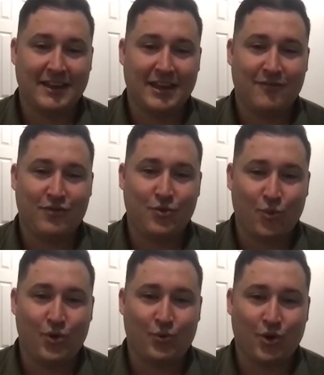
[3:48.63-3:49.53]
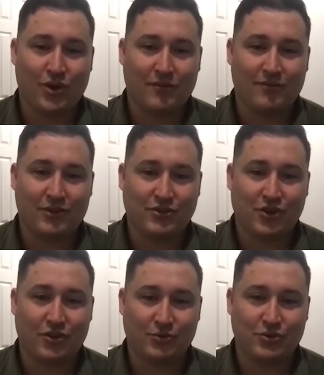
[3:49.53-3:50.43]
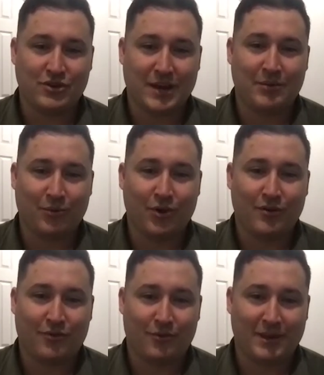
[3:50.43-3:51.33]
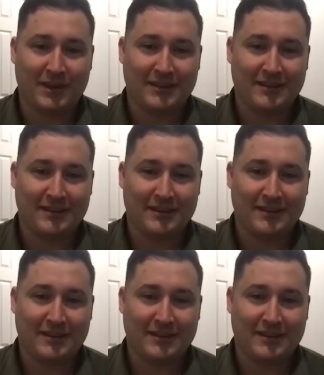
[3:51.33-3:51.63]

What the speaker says: if you weren't working for the church, would you come and work for me?